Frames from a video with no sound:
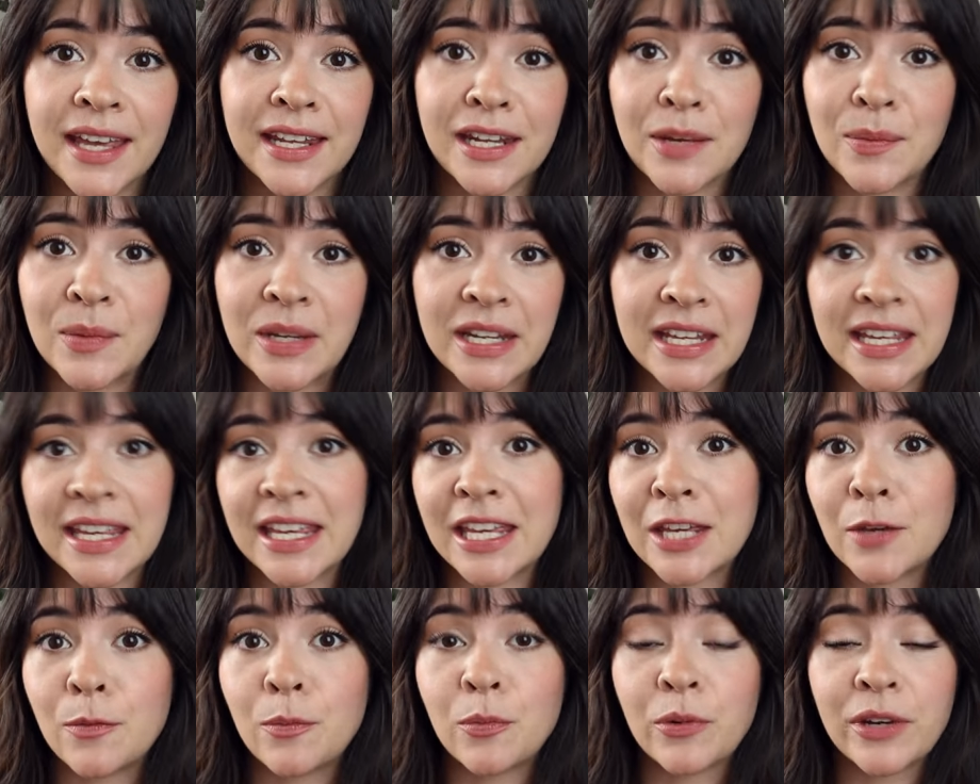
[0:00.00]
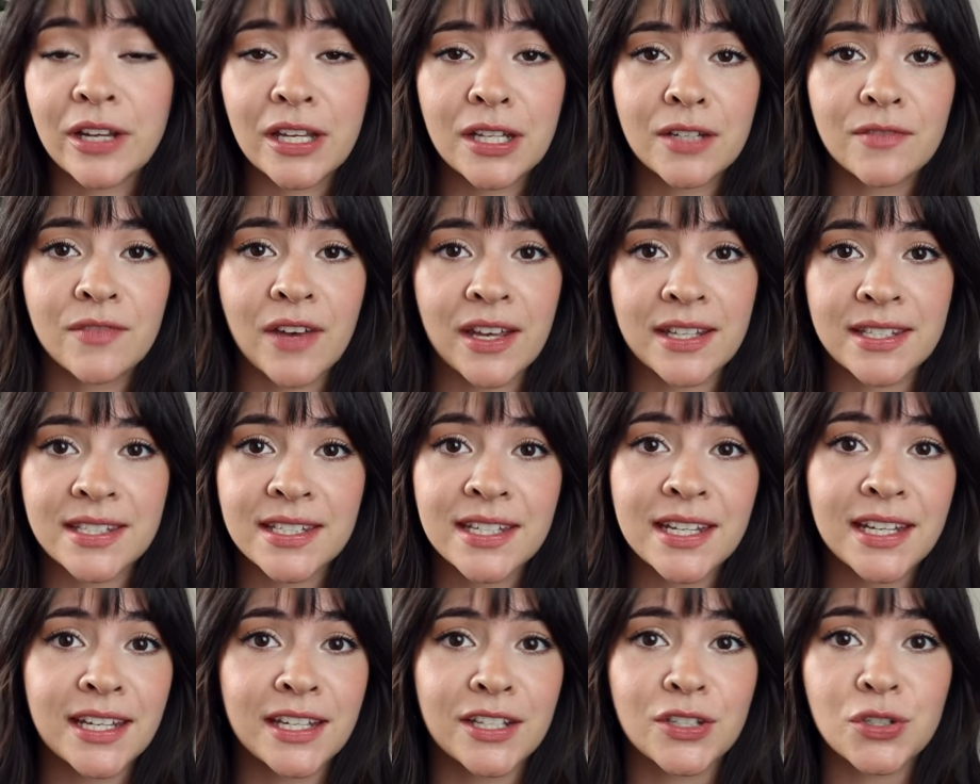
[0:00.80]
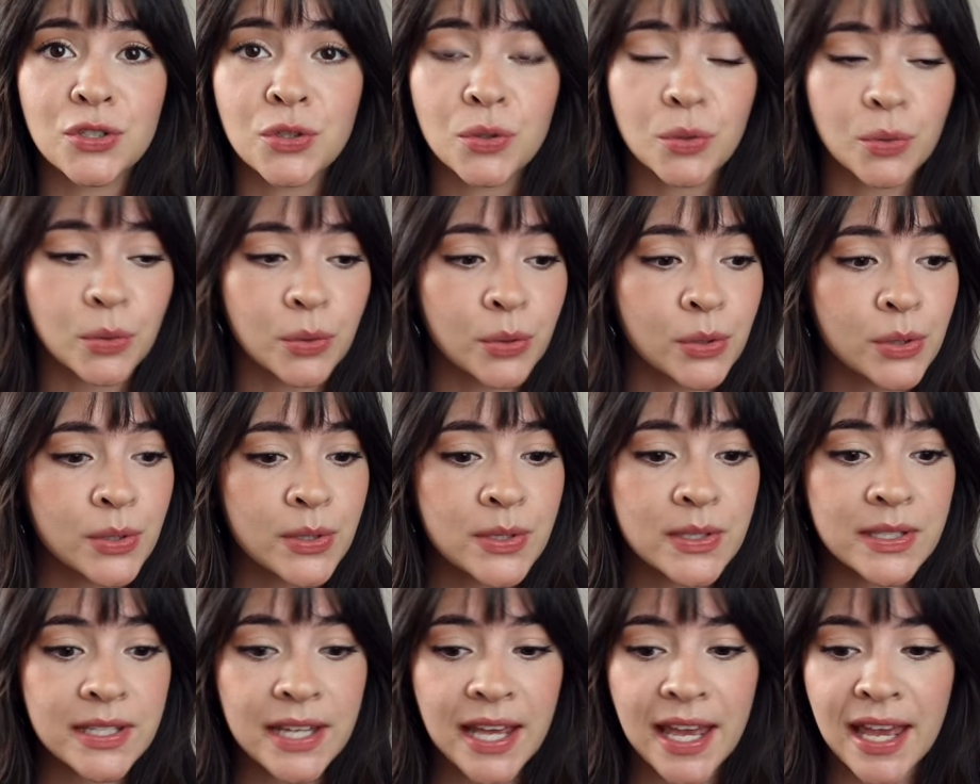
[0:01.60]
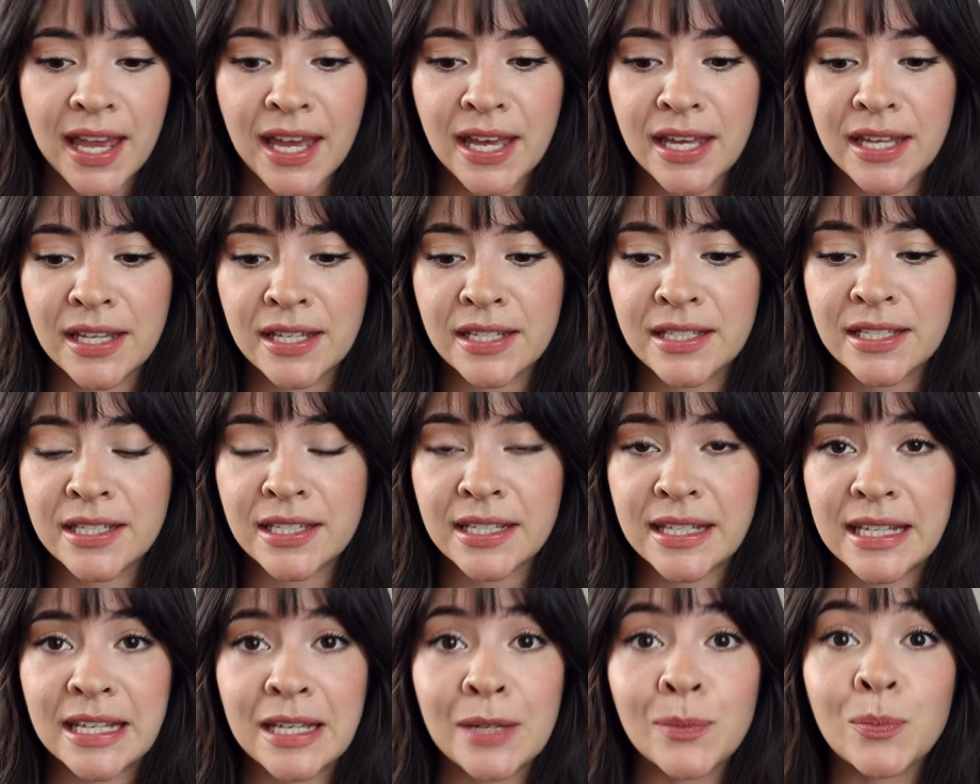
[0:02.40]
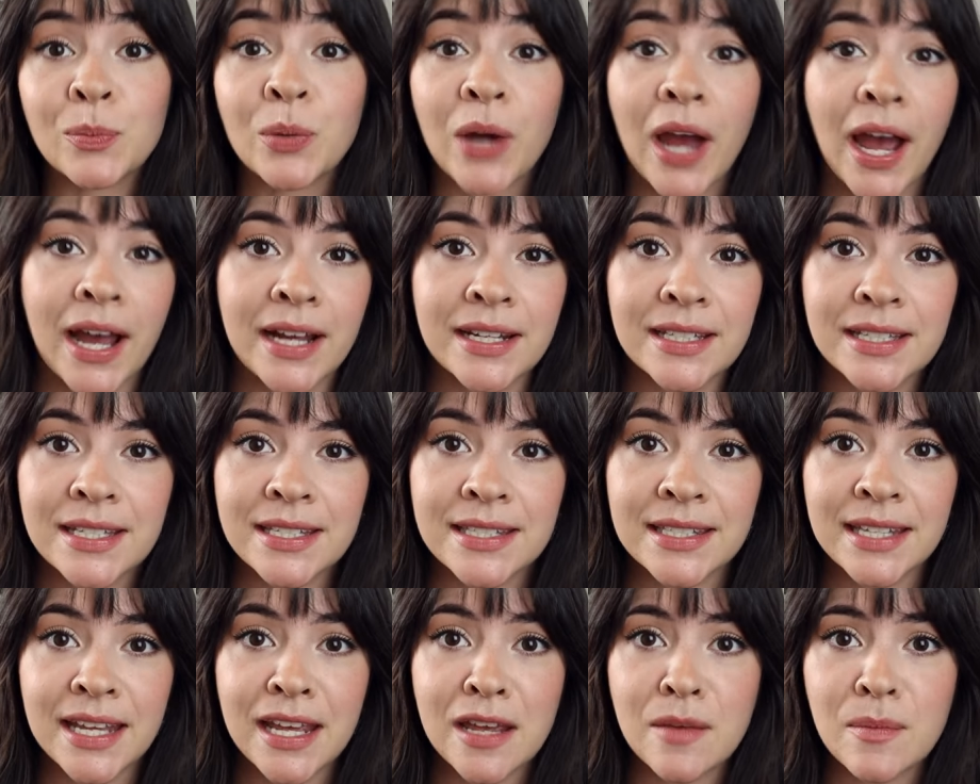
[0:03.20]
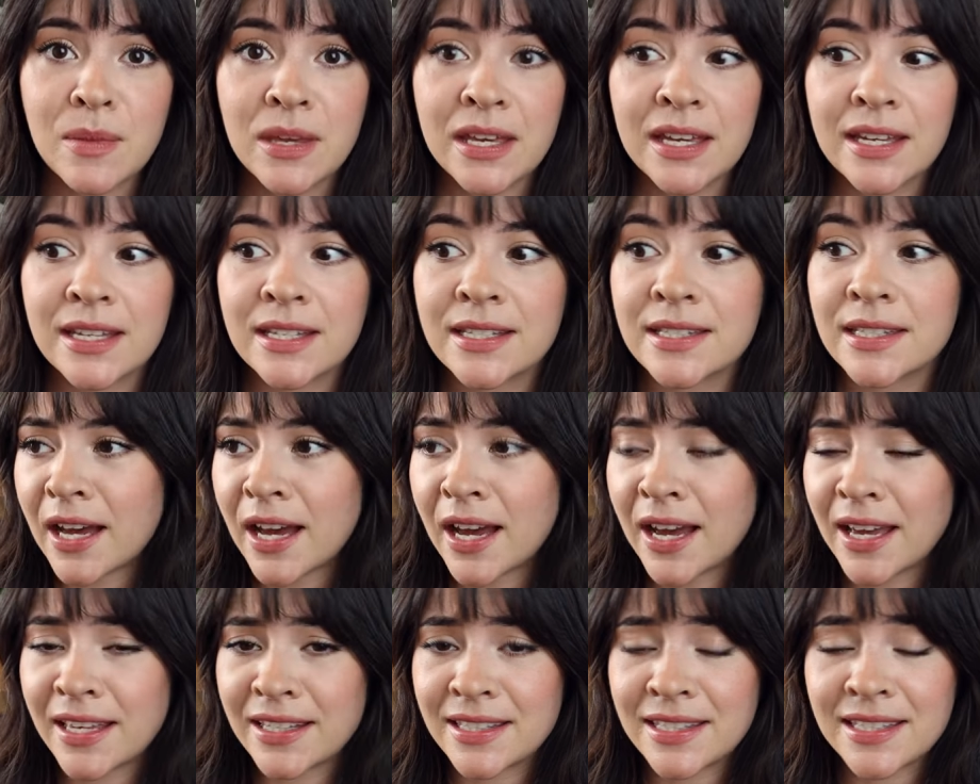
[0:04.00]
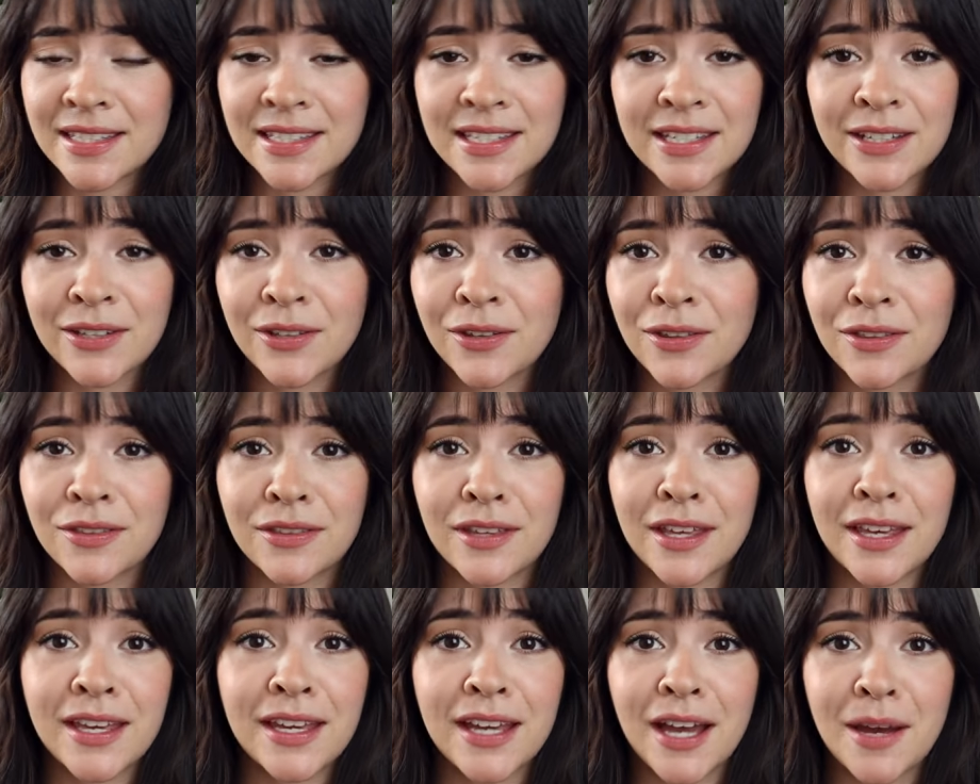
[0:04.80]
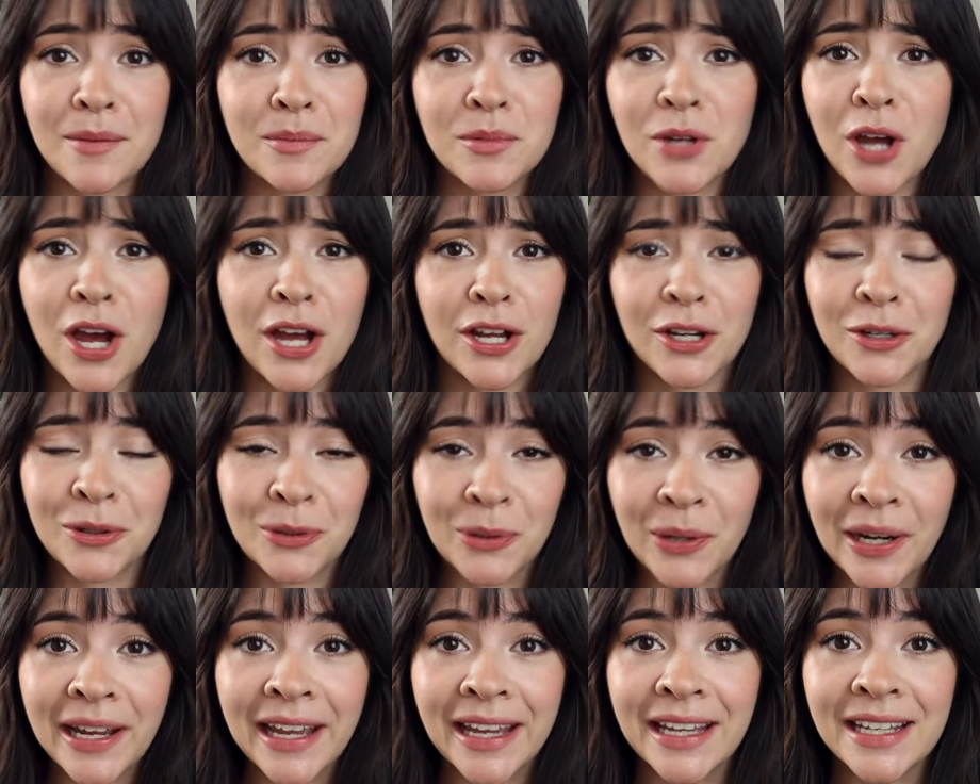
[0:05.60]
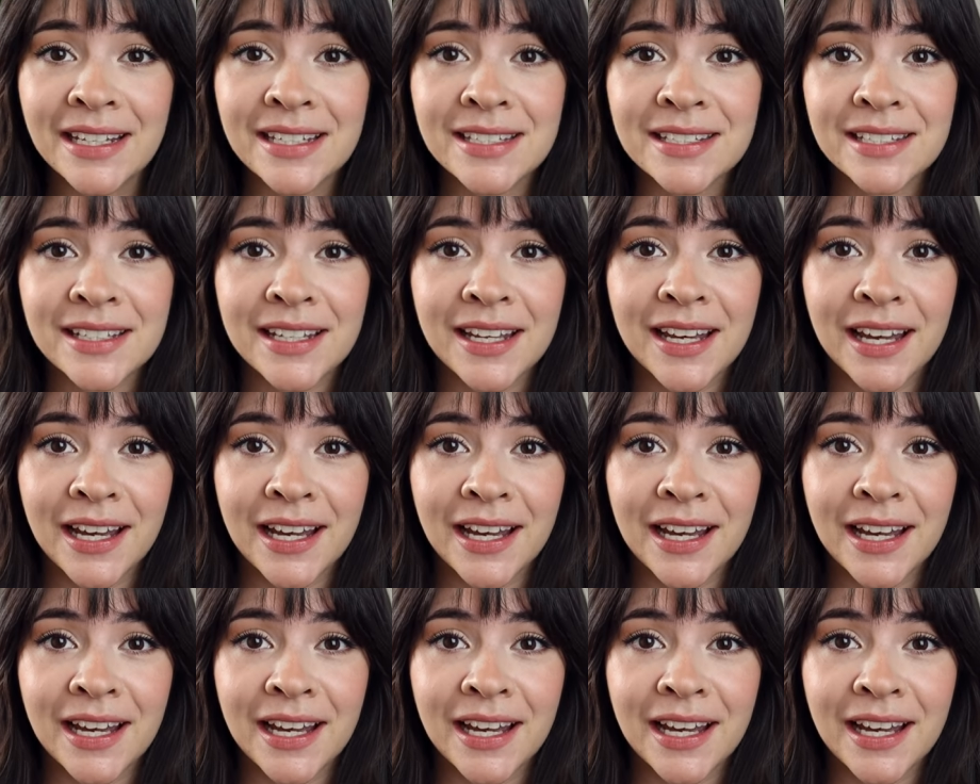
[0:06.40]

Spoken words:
And I'm gonna keep reinvesting in tools and keep practicing because I still think I'm not great.